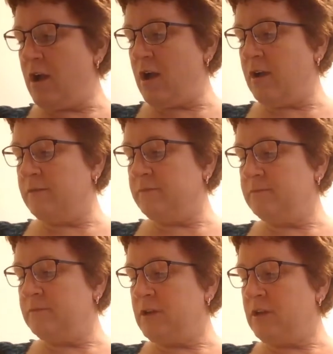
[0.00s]

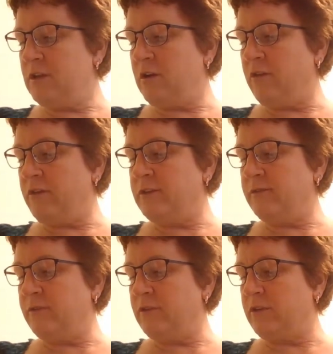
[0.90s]
all the
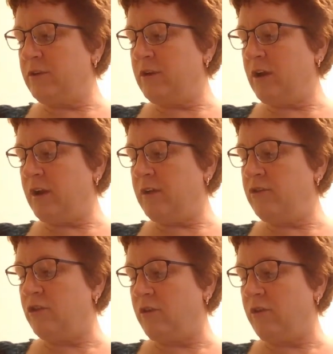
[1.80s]
different
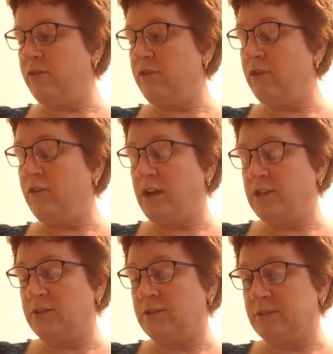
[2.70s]

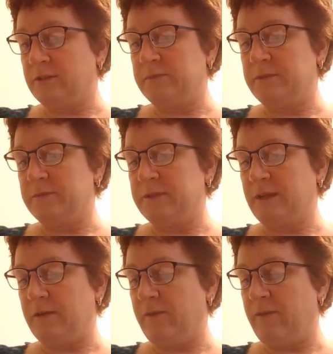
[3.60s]
neurological symptoms
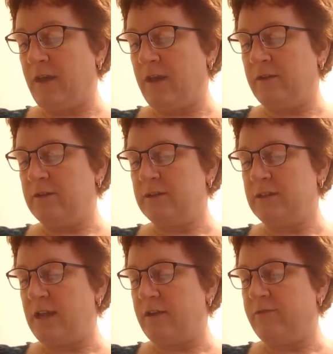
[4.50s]
there with that. It's